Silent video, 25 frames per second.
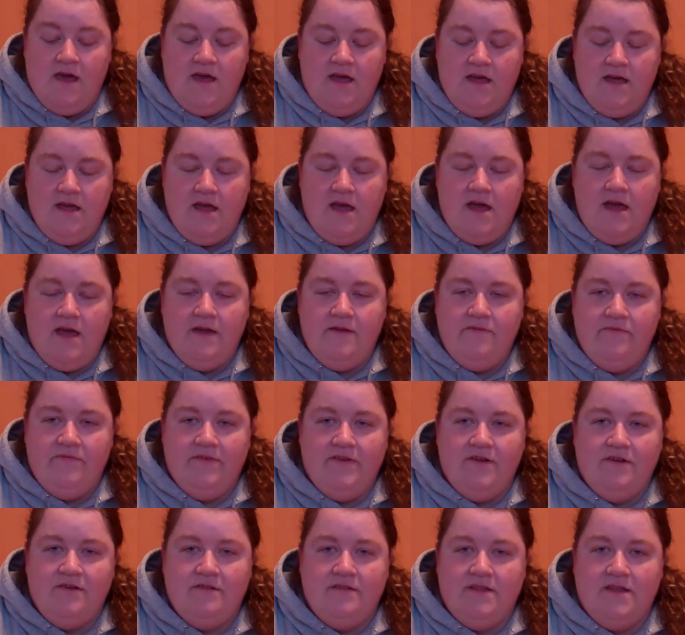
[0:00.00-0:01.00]
I
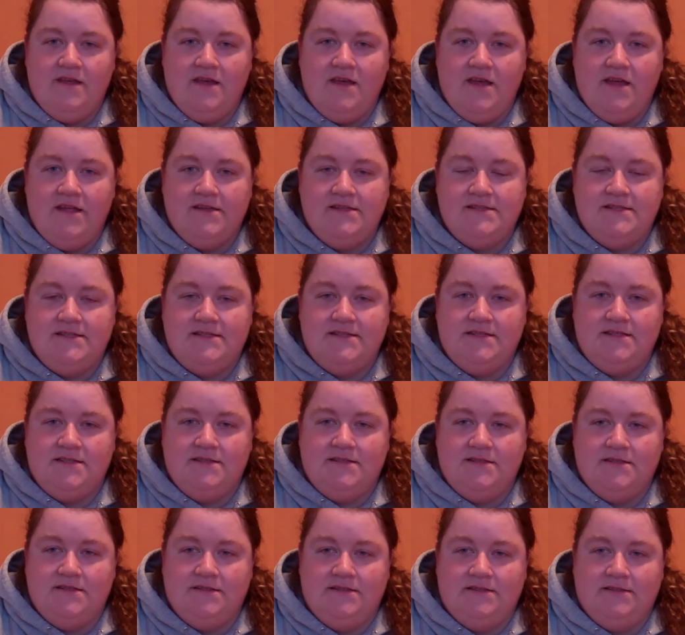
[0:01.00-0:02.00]
fear that
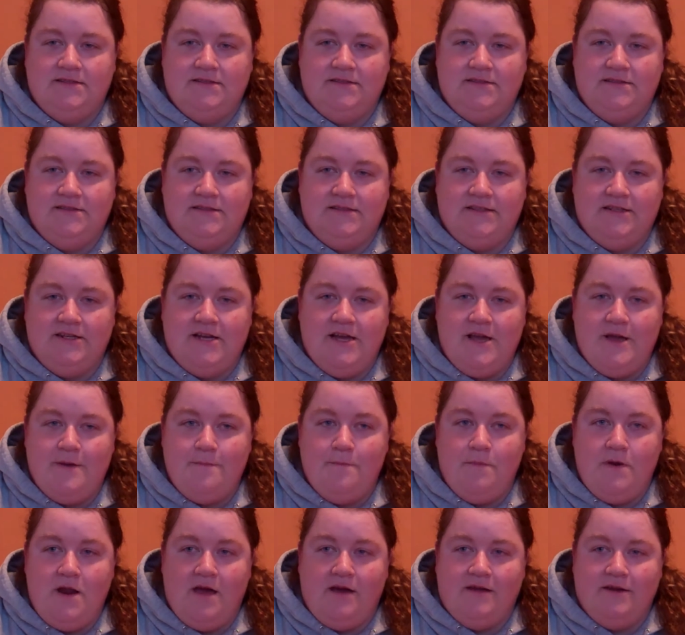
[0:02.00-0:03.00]

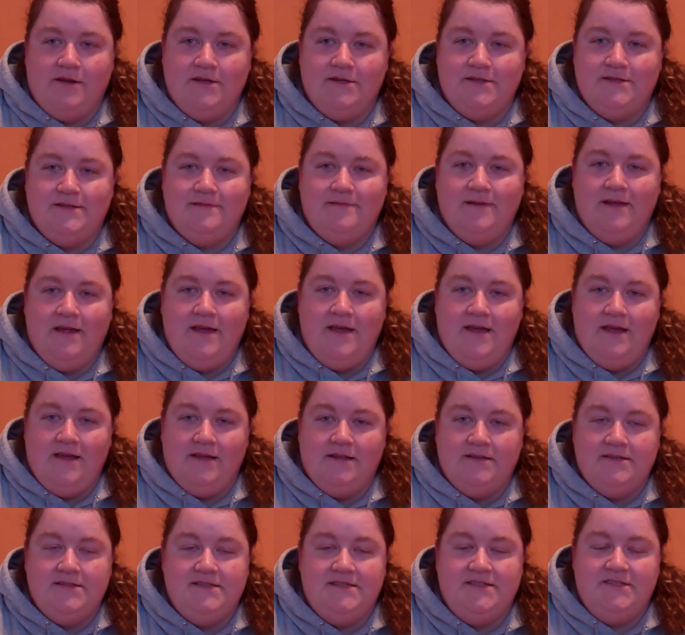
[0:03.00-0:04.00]
I'm not going to
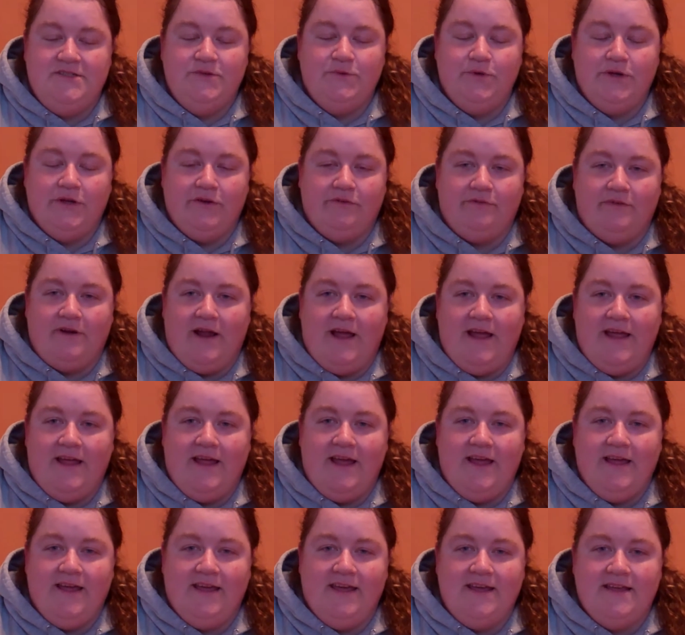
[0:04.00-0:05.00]
do it right,
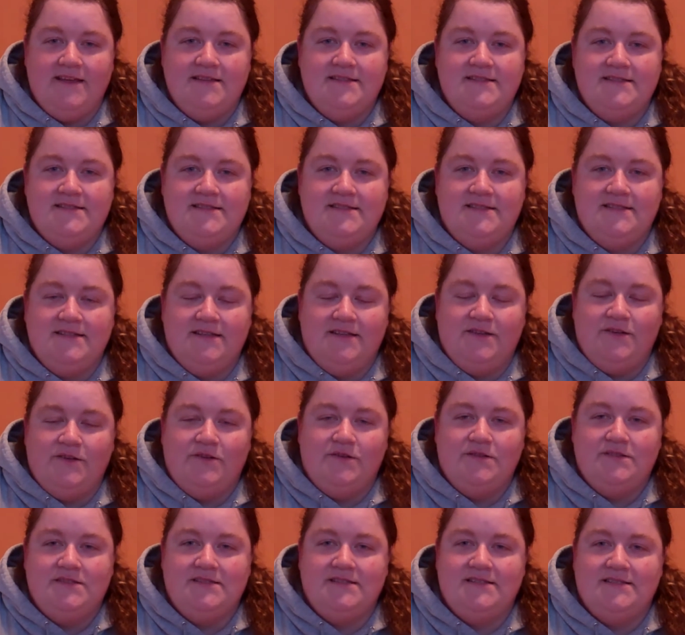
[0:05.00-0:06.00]
I guess,
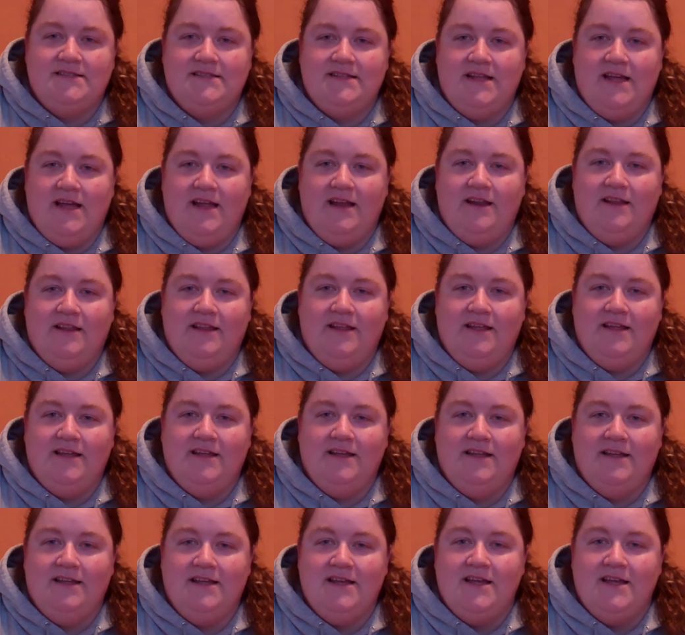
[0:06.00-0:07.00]
societally.